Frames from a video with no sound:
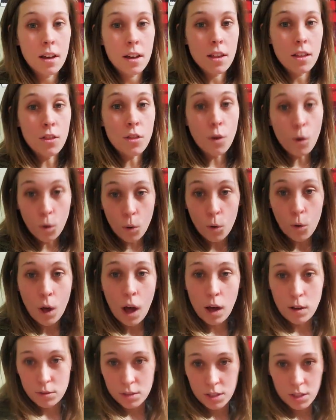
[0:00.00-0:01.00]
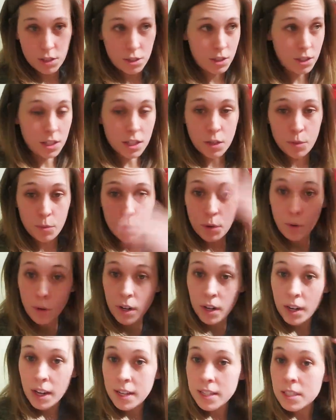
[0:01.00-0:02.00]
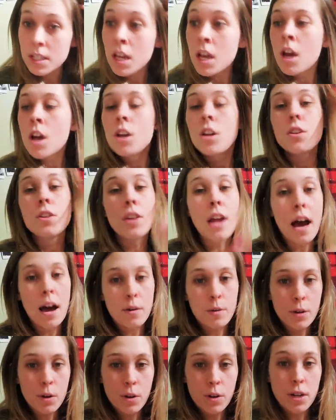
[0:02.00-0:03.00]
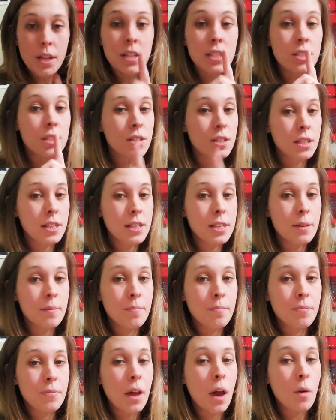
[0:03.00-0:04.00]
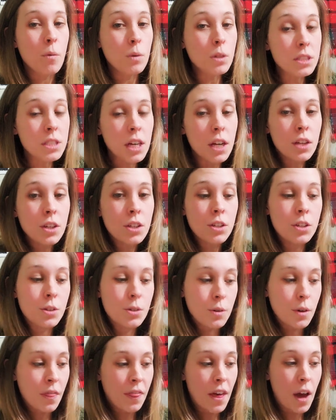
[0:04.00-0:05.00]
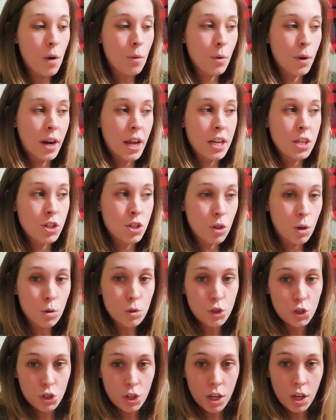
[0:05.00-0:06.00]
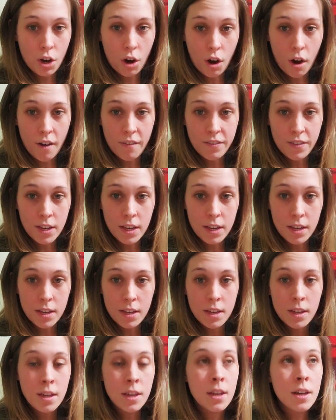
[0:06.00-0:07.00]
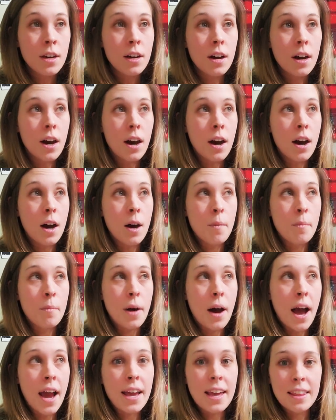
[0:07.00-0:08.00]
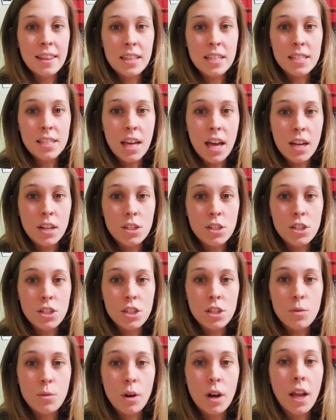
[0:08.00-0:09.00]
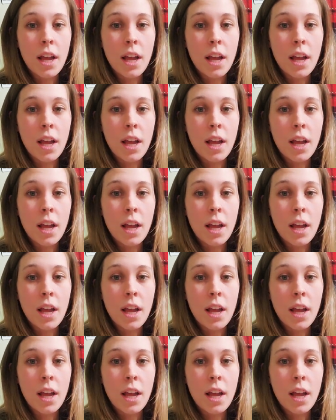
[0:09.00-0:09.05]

the whole house is clean and reorganized. Not reorganized, clean. I will tell you that when I don't drink coffee, I get this energy where